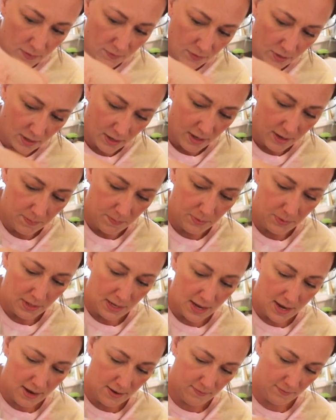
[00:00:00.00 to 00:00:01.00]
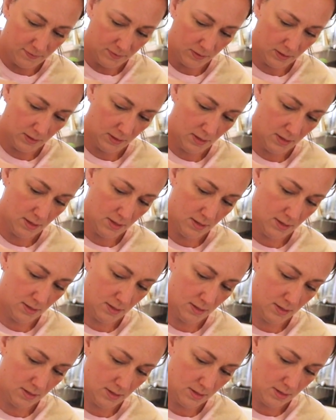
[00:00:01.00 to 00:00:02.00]
of a cup left,
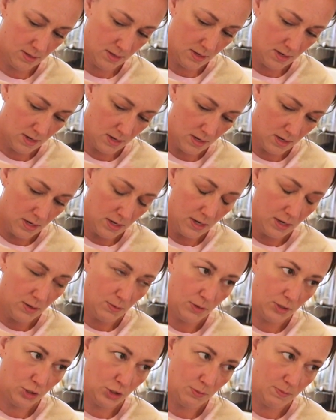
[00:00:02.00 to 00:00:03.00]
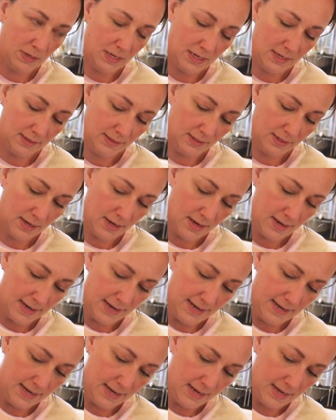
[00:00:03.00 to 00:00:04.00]
which means
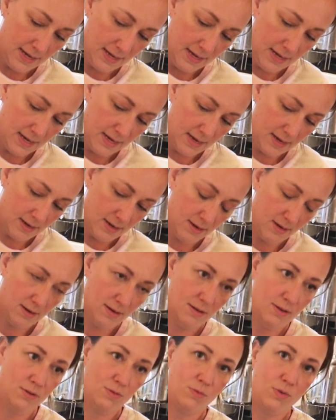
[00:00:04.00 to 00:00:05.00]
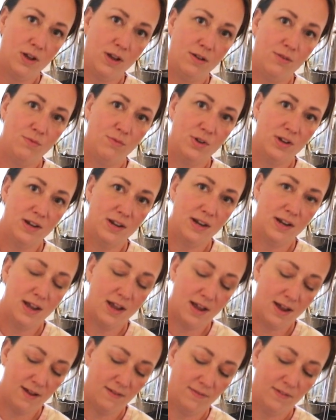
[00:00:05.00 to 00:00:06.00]
I need, what,
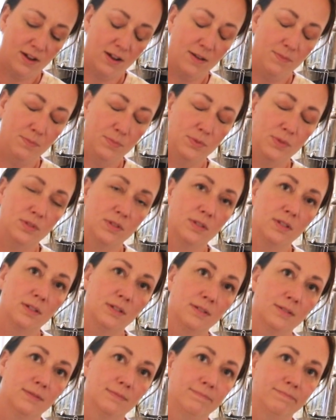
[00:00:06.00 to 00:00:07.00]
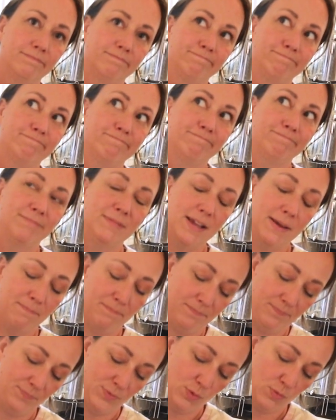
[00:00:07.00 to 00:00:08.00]
1.5 cups? Yep,
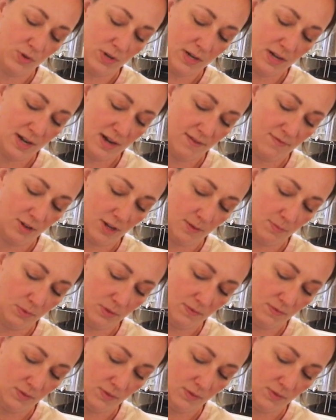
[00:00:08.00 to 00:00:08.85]
1.5 cups